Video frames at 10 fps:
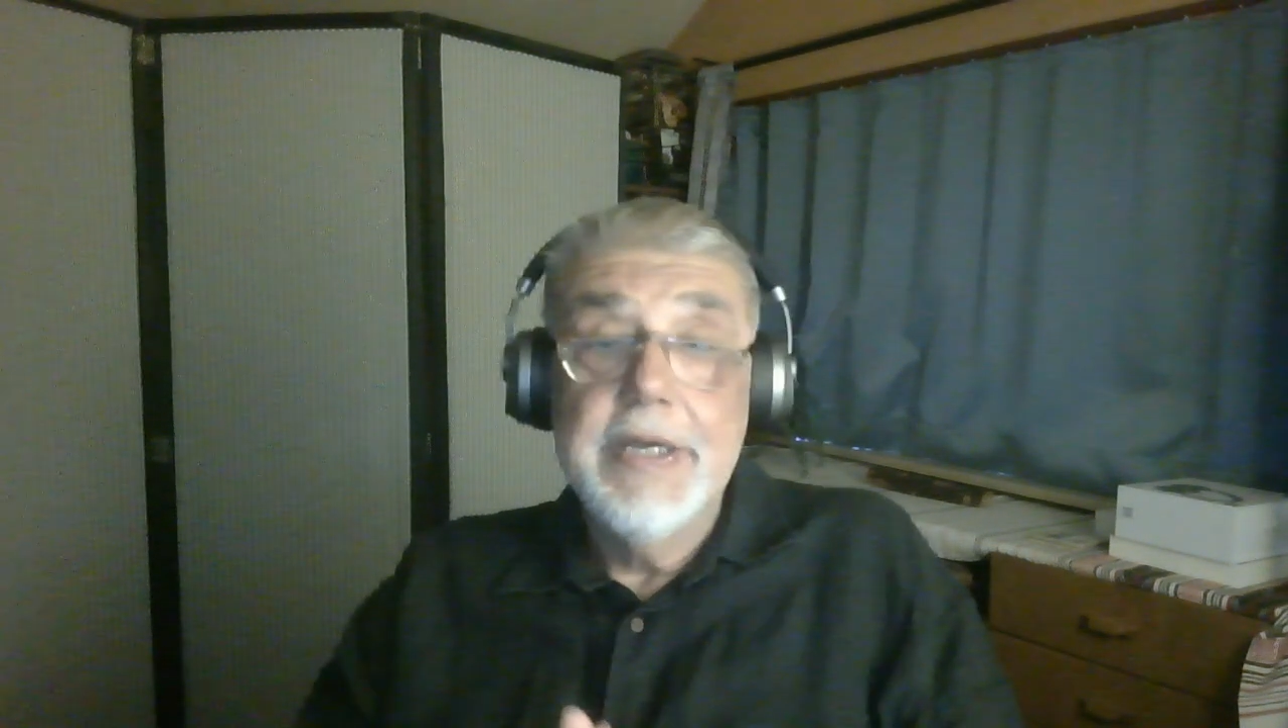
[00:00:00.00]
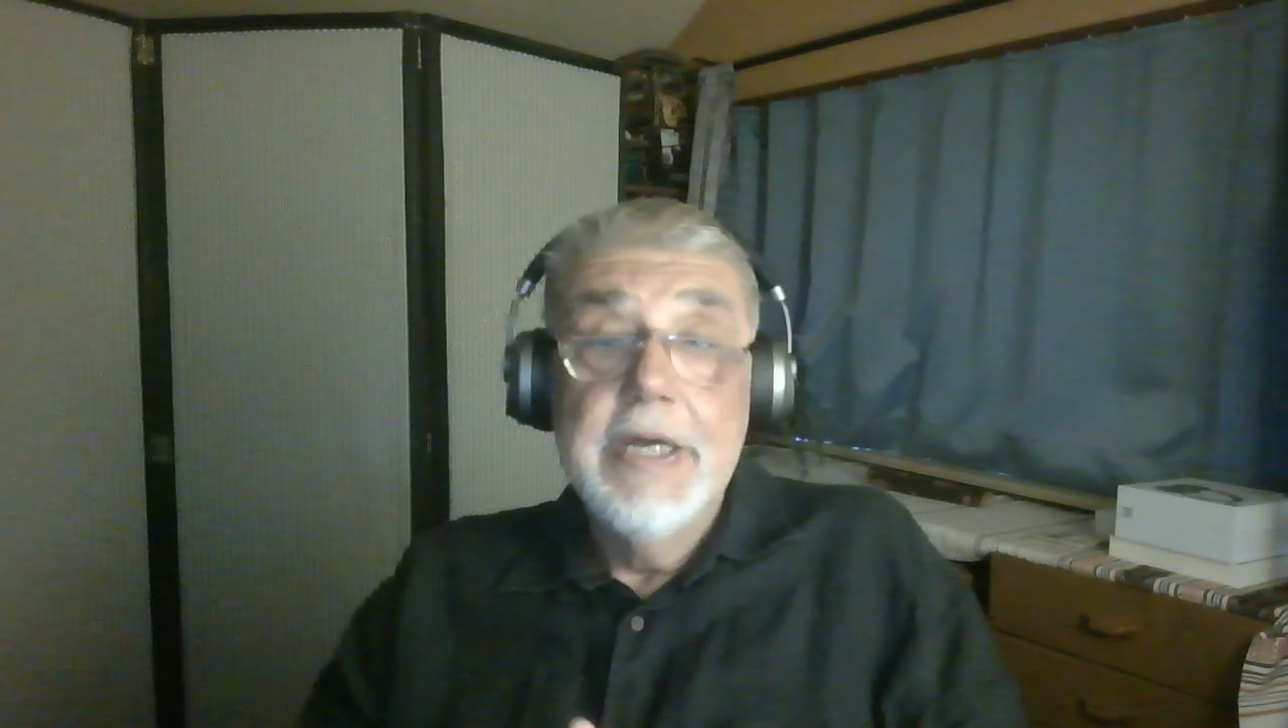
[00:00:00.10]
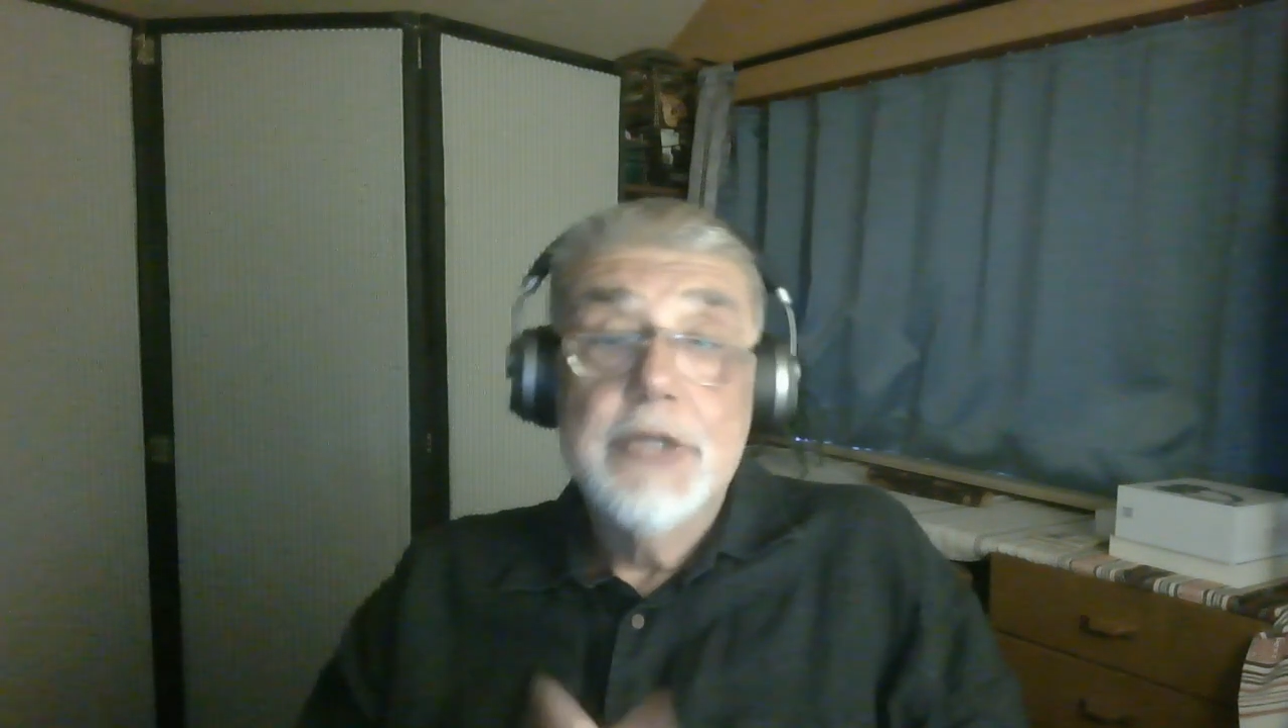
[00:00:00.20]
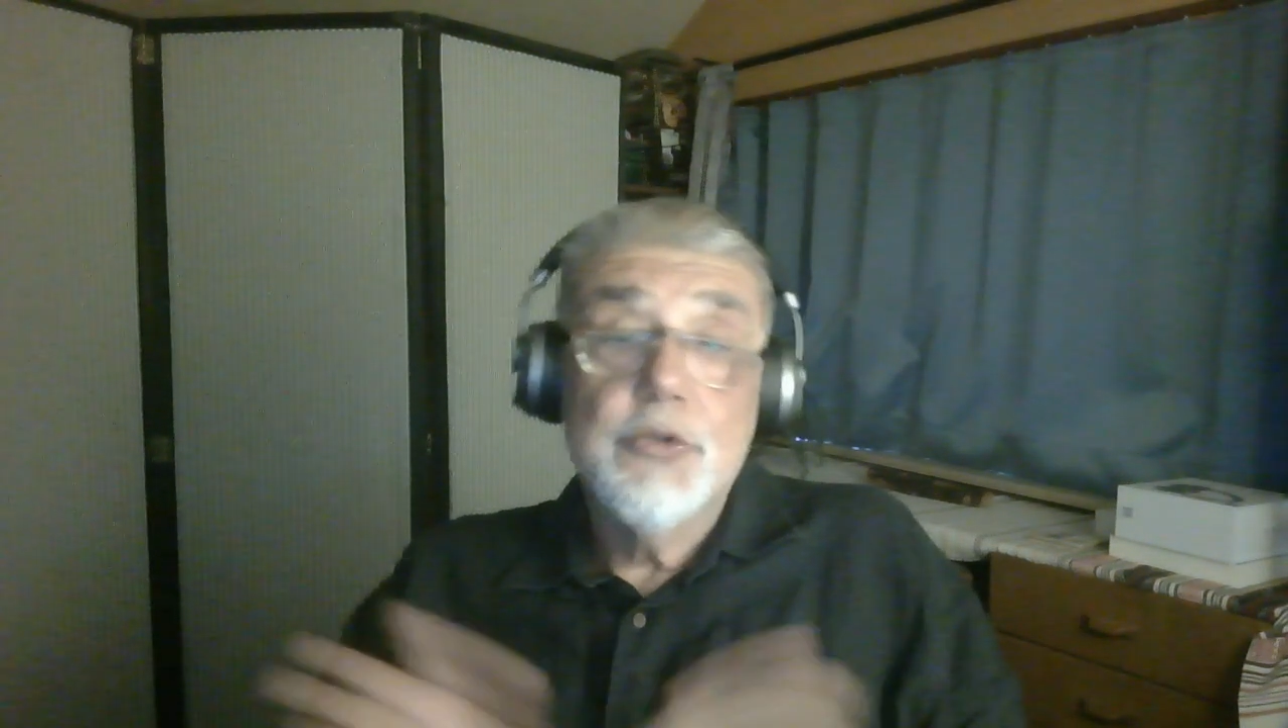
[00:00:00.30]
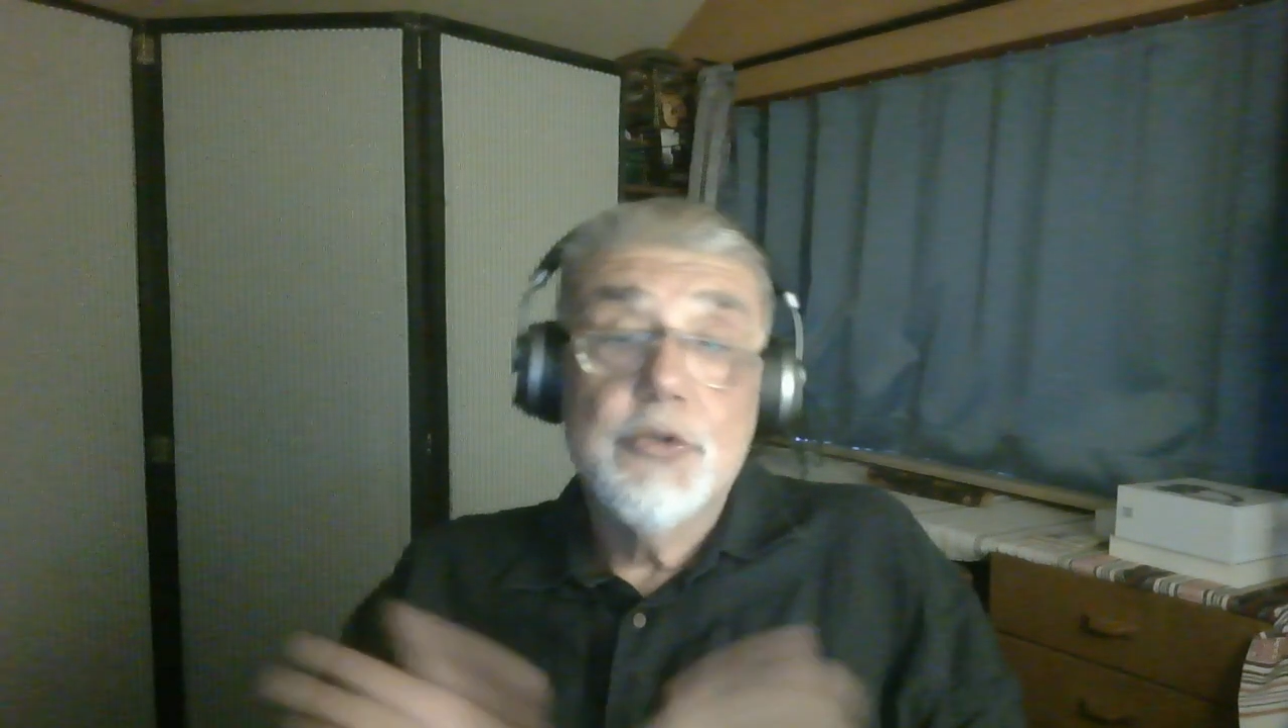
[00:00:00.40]

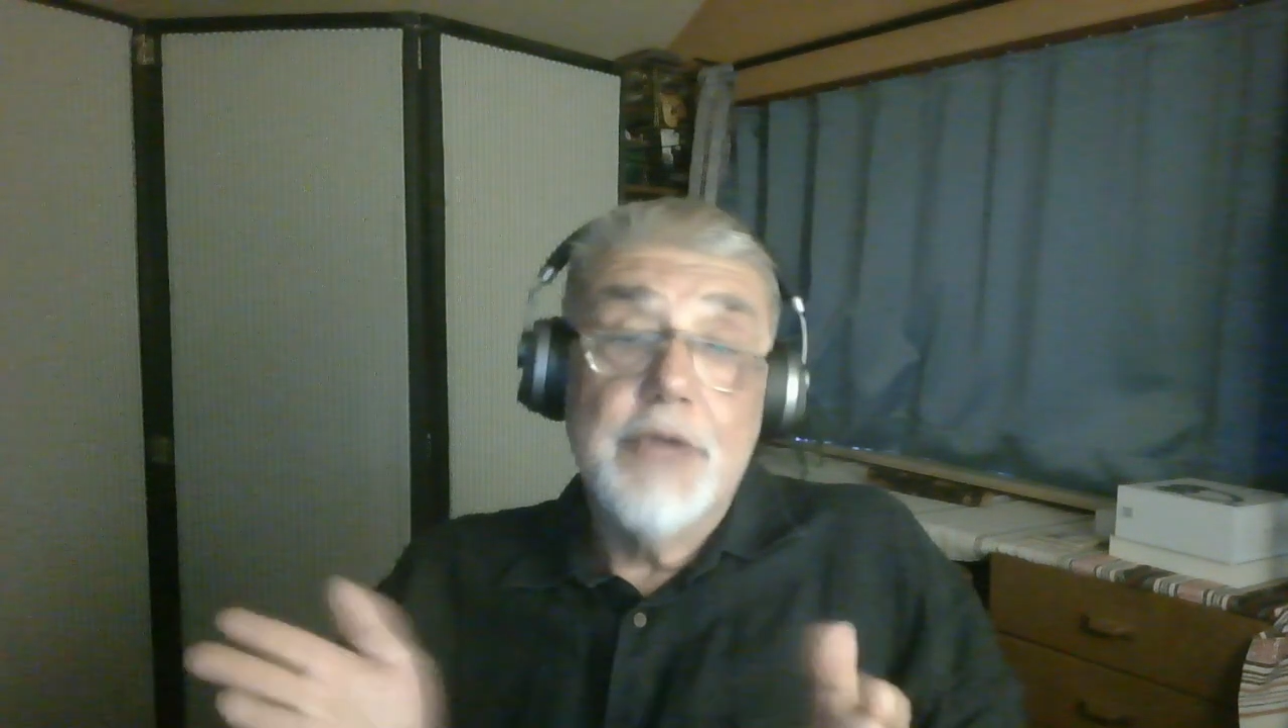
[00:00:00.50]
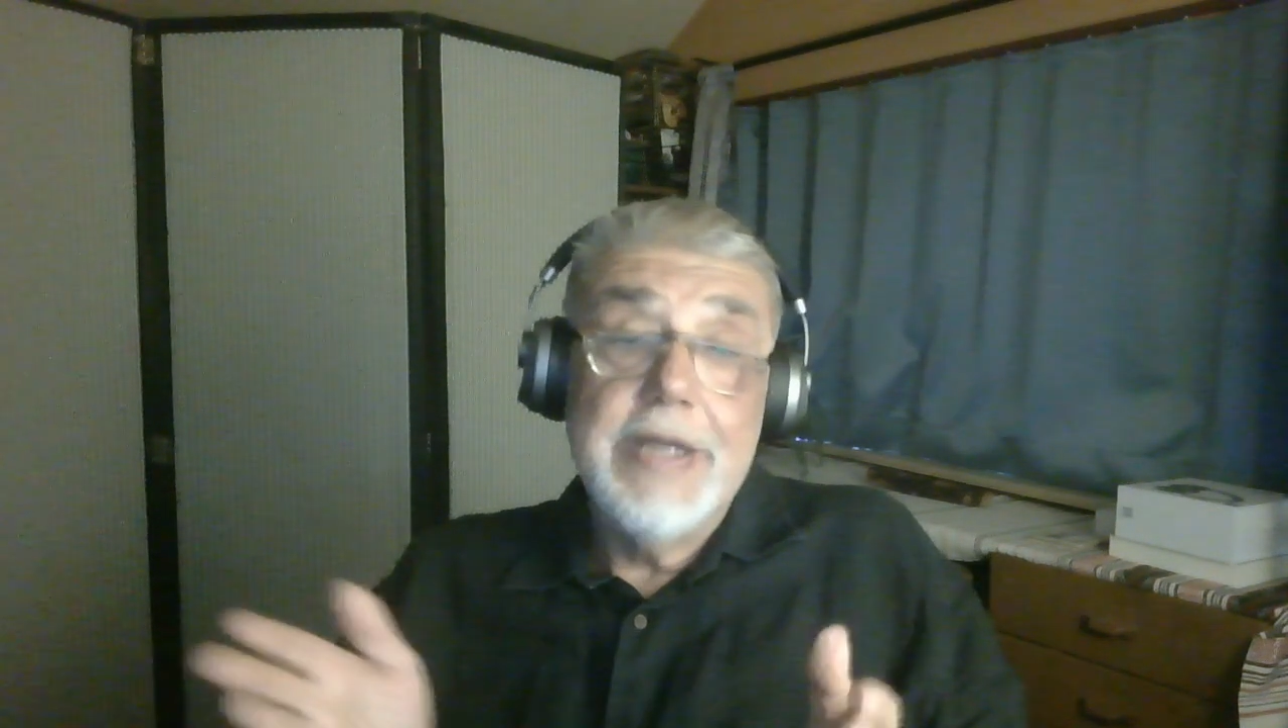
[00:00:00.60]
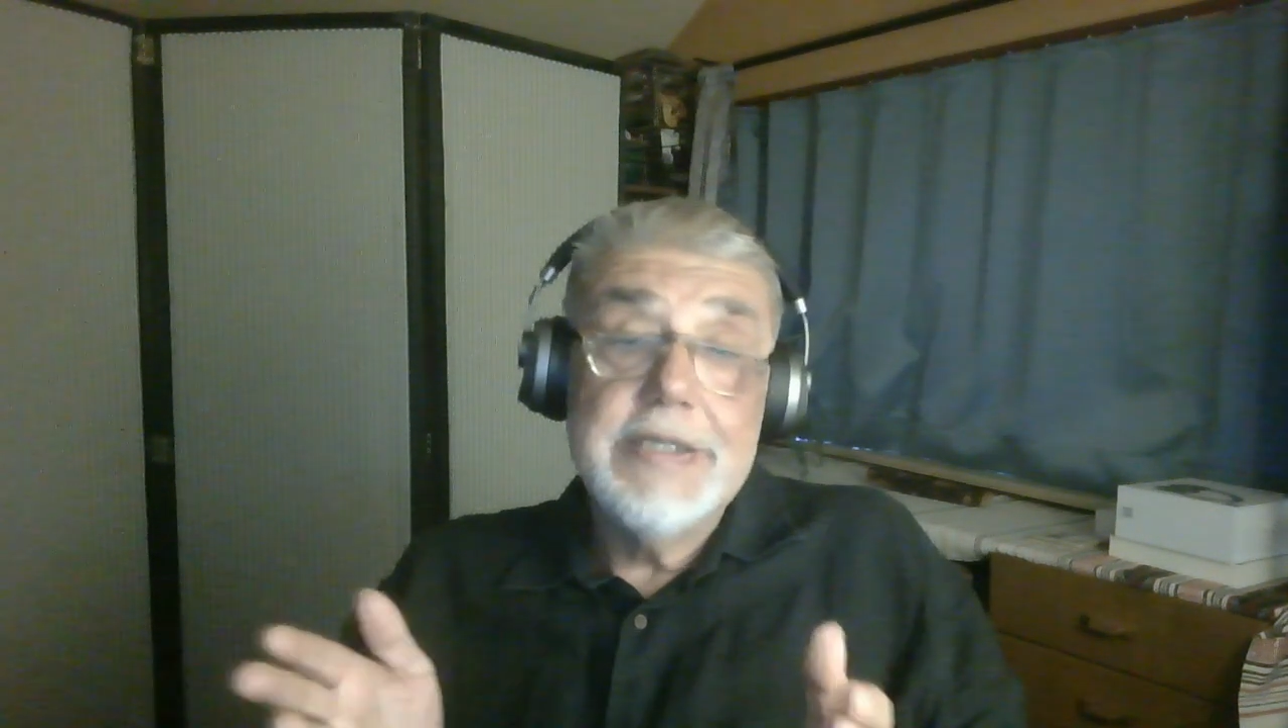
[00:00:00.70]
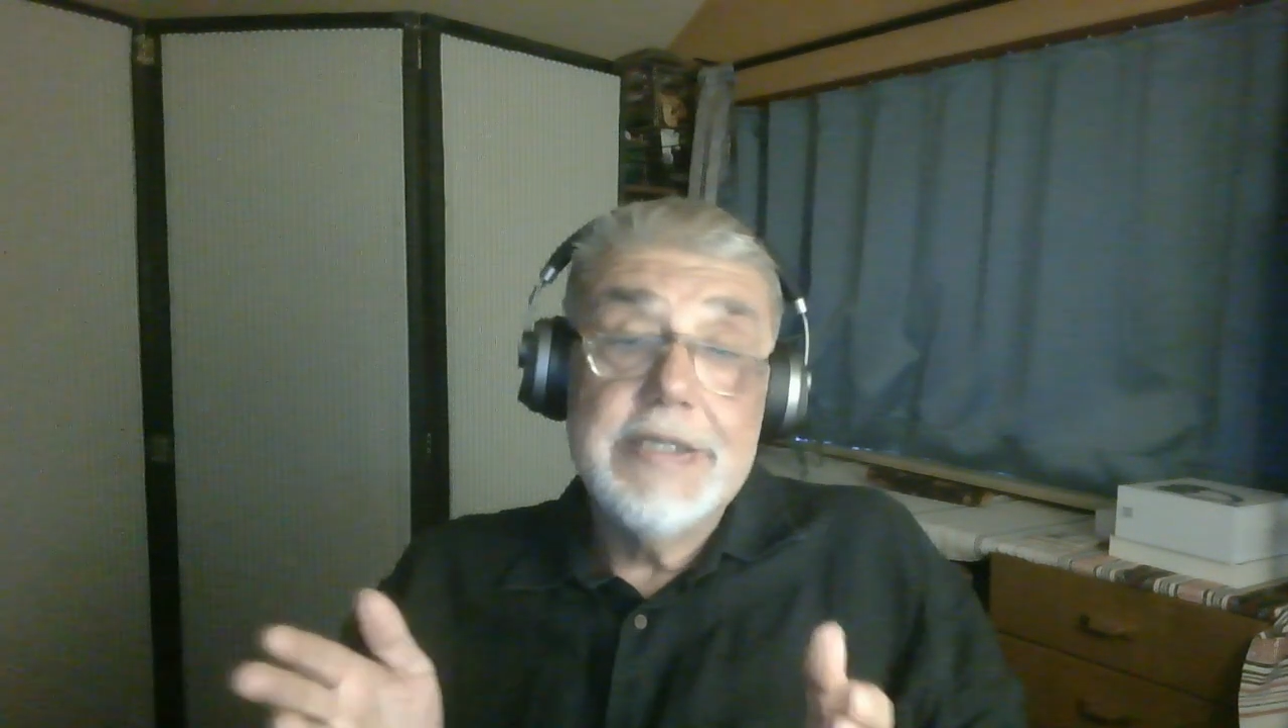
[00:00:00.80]
to raise the